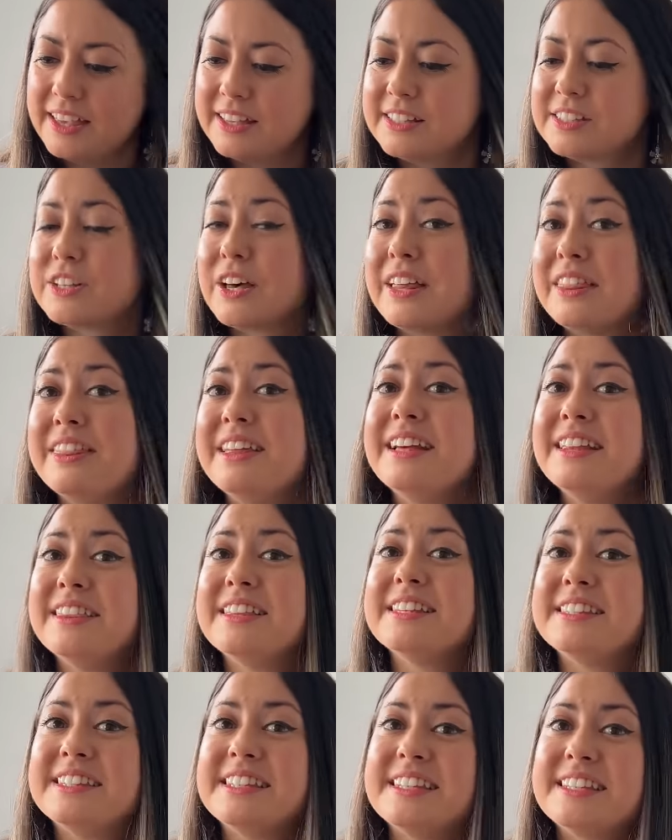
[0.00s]
So I think
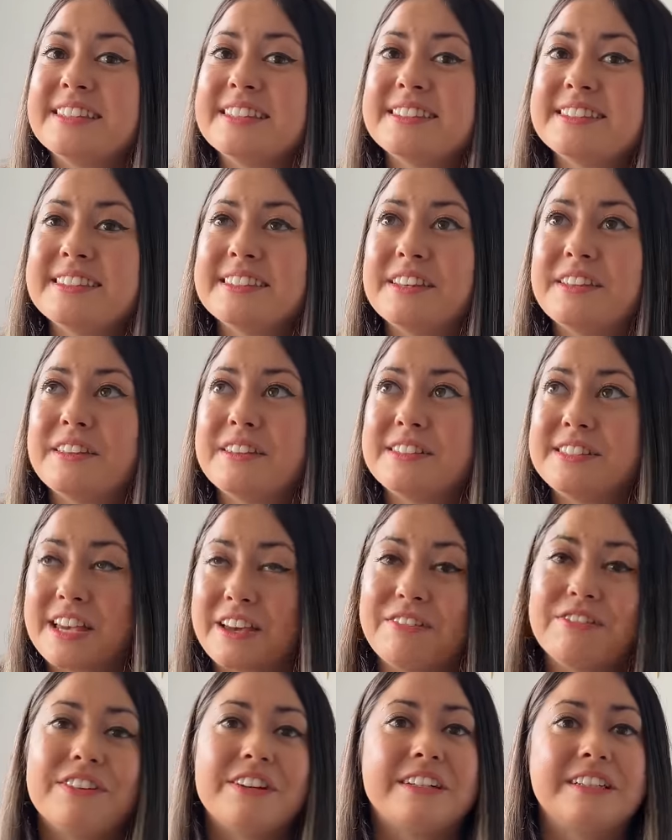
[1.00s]
this is
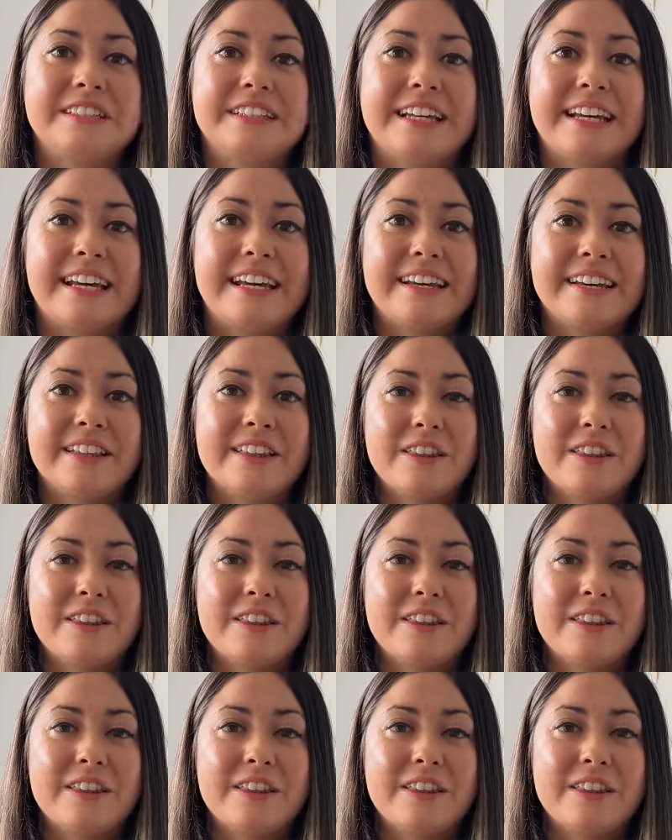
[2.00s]
definitely